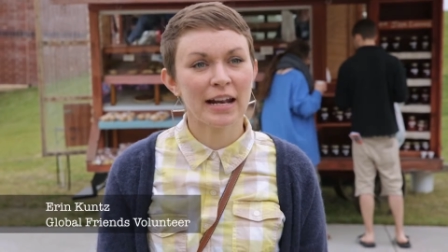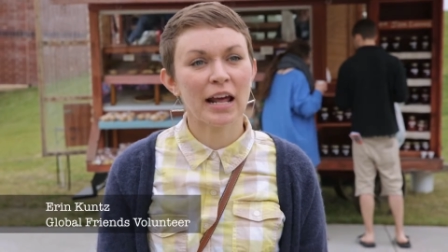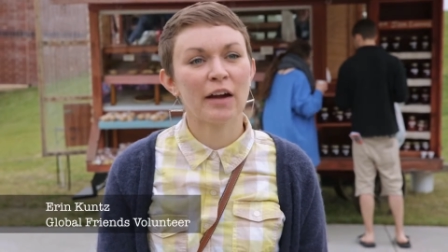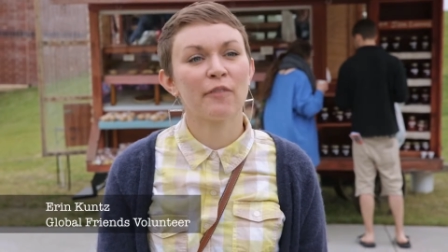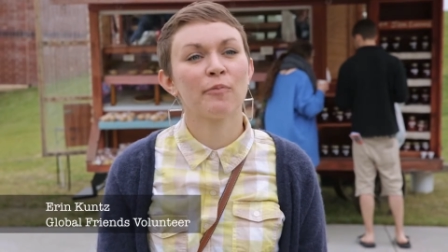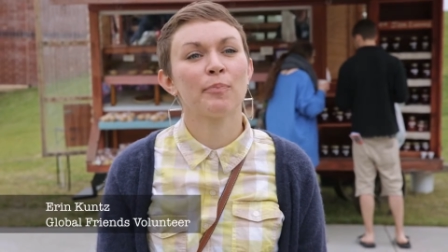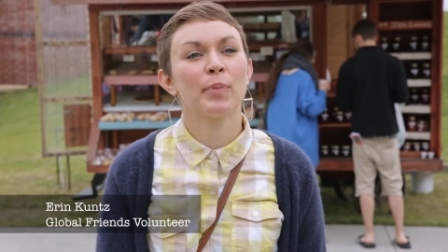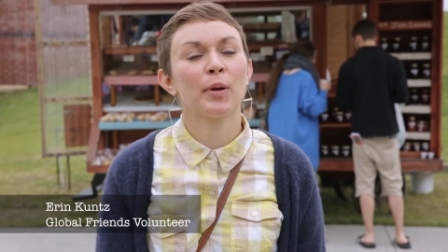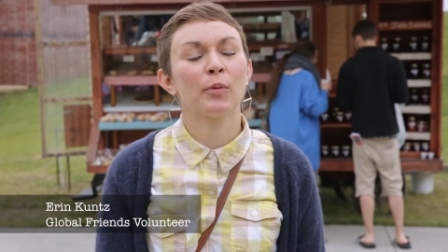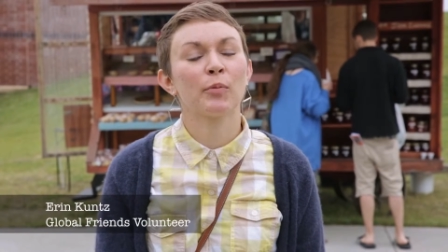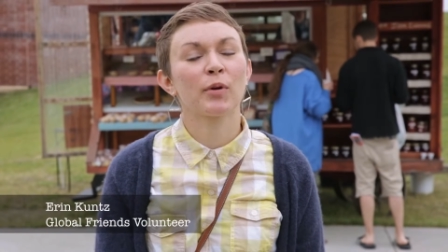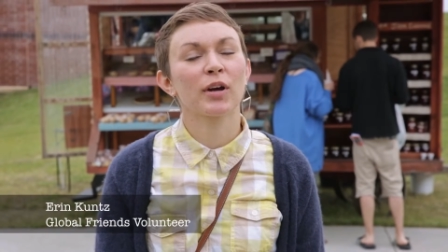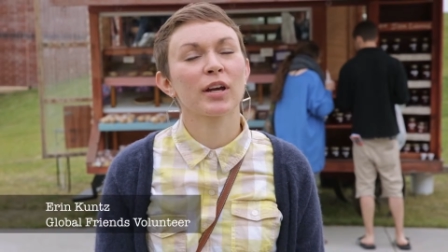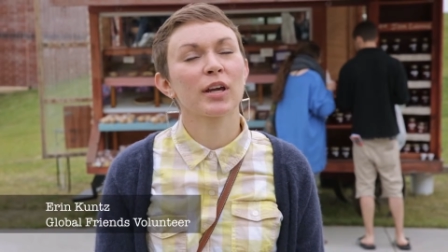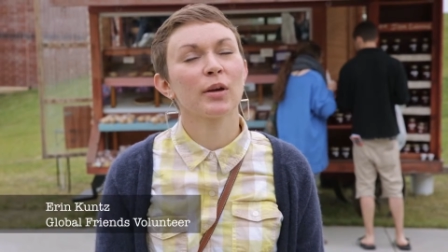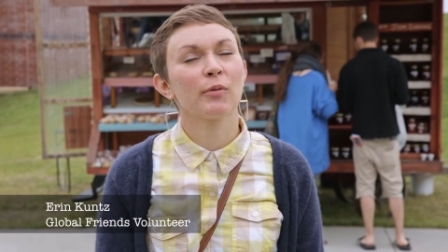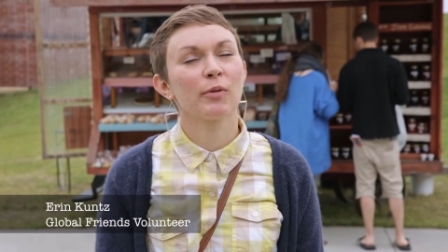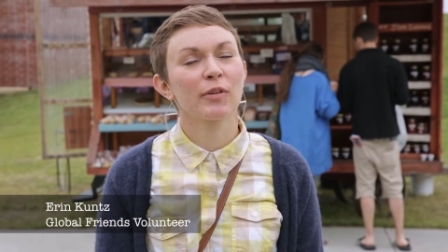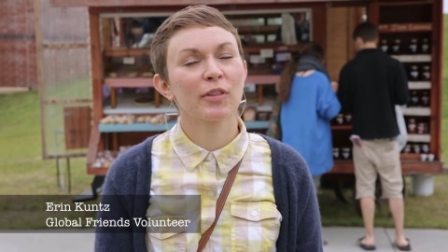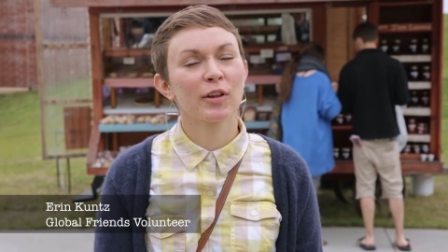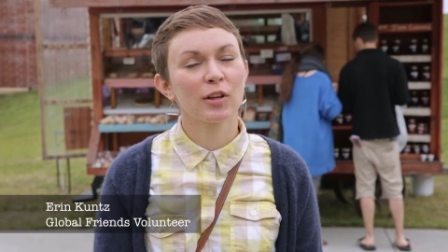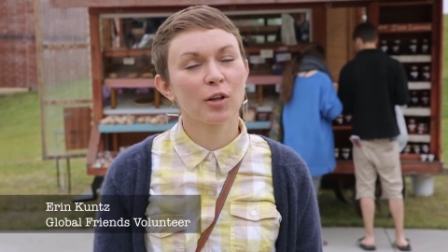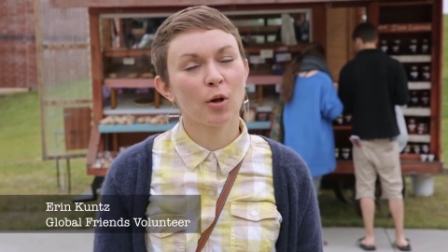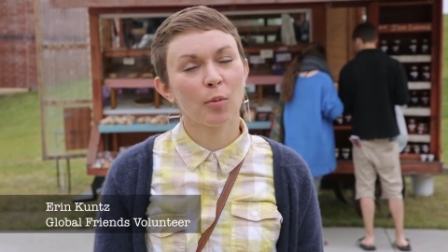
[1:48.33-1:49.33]
and I've been
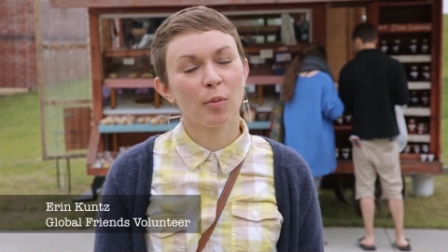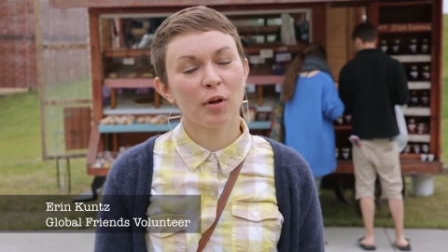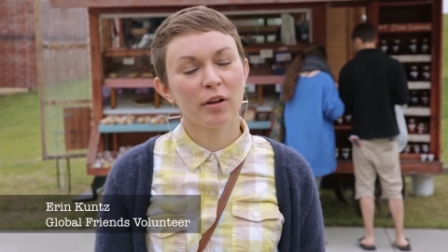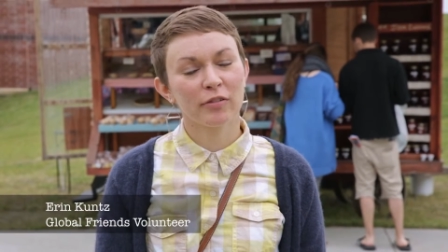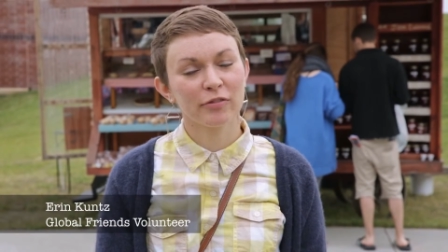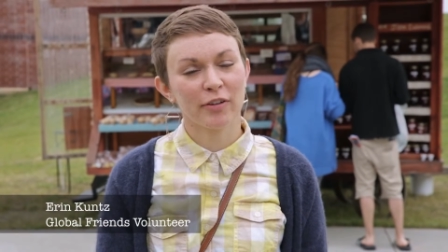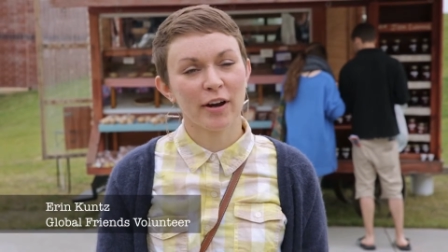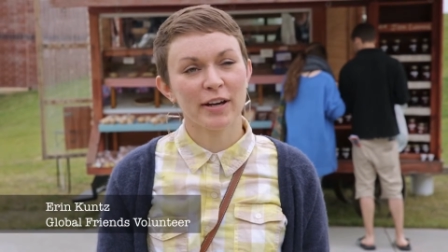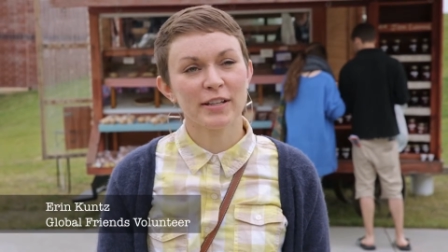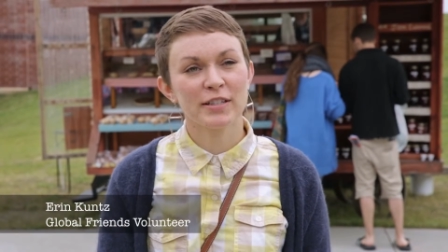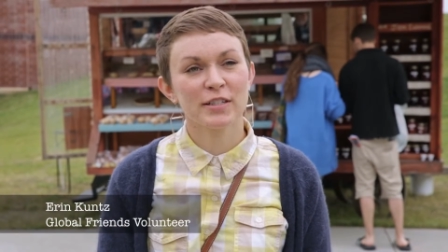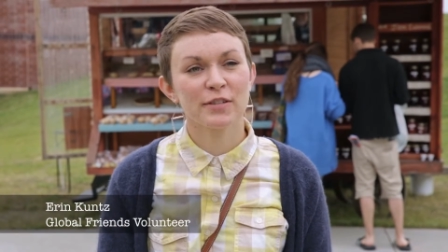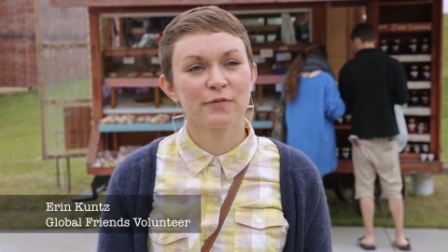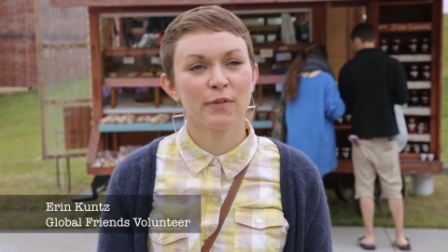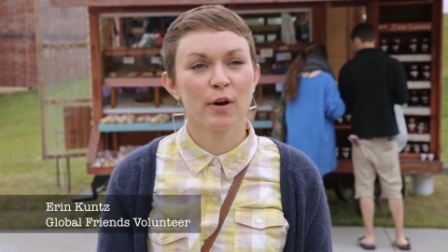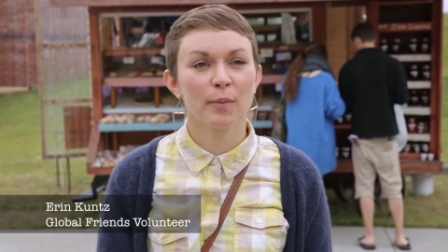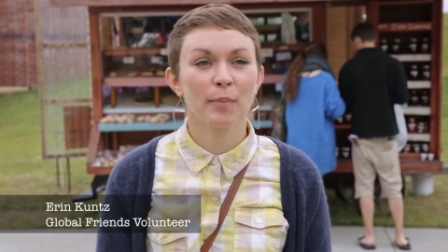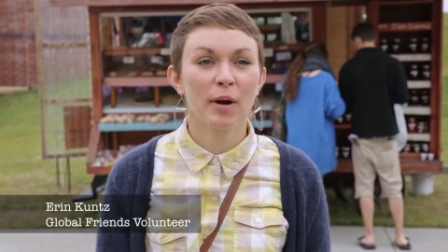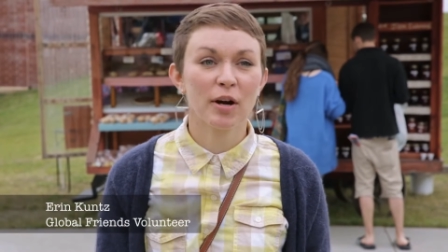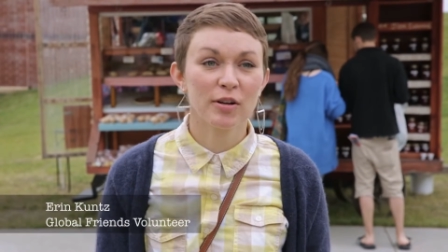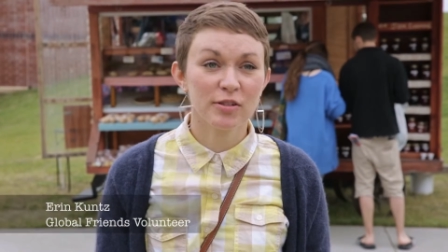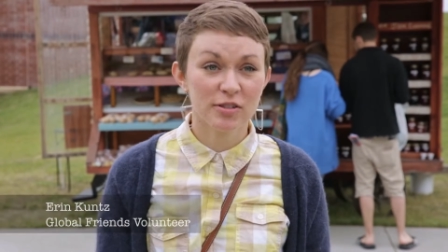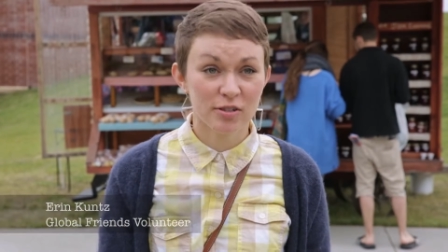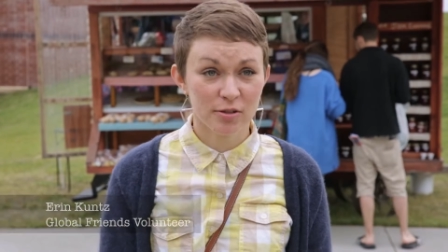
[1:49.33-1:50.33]
working with Global Friends
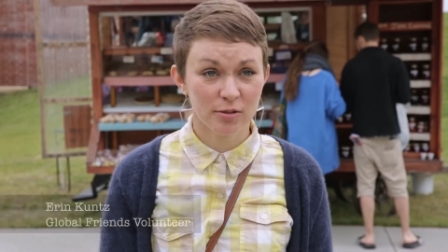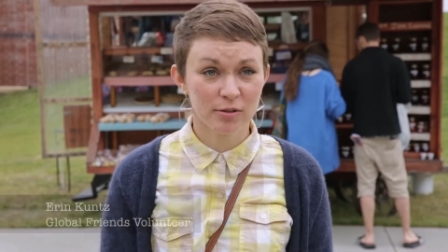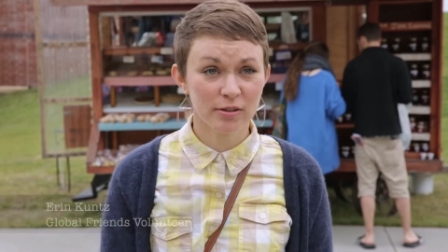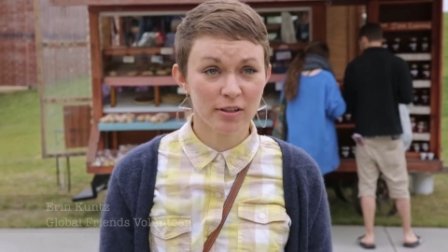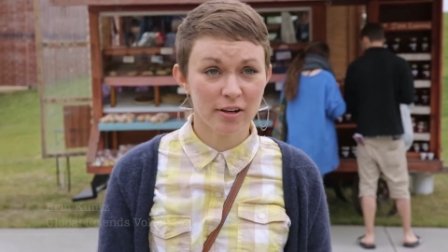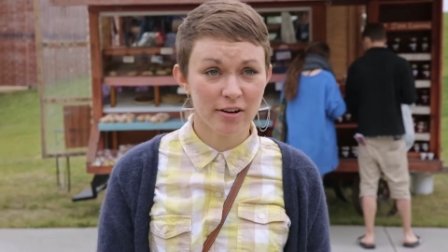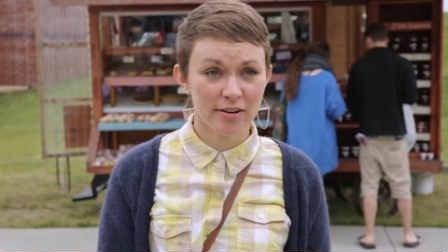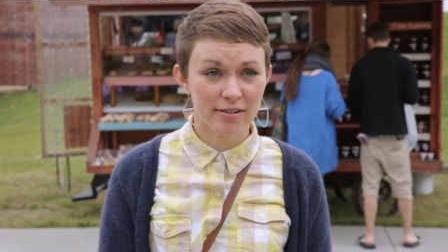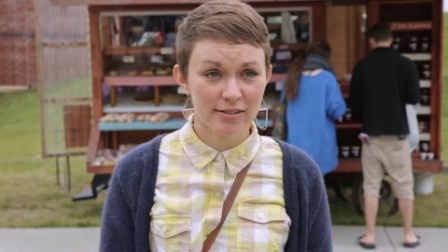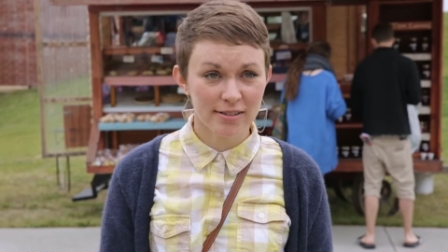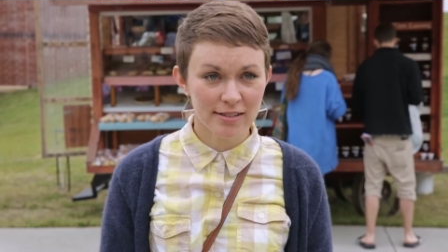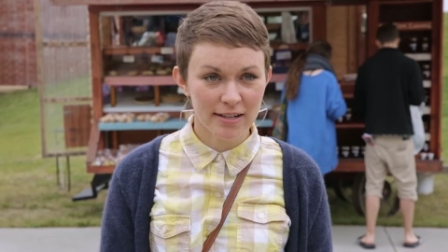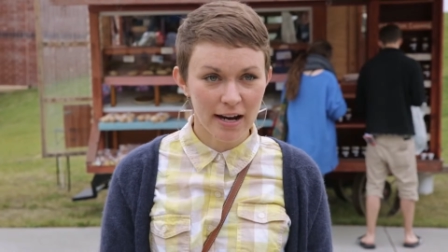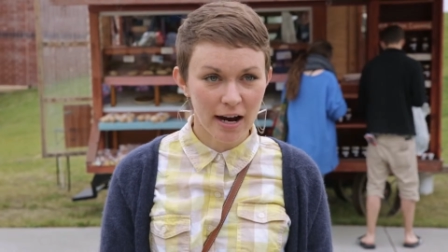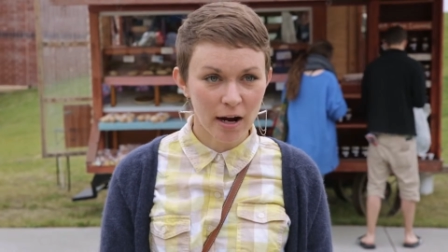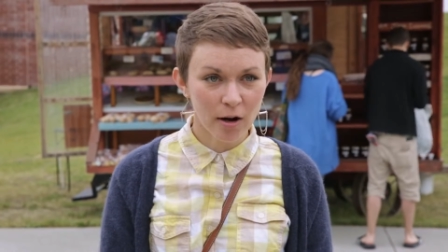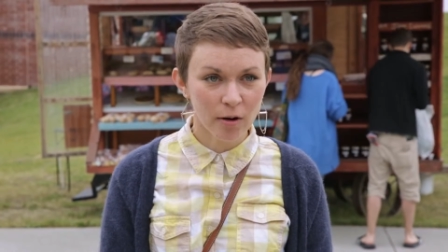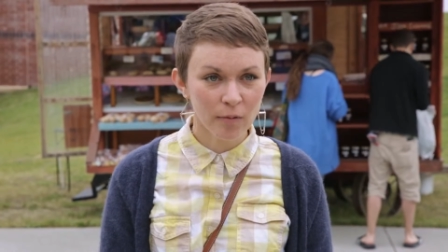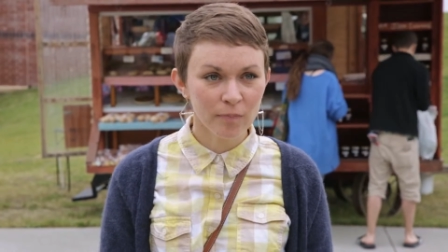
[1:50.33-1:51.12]
for about two years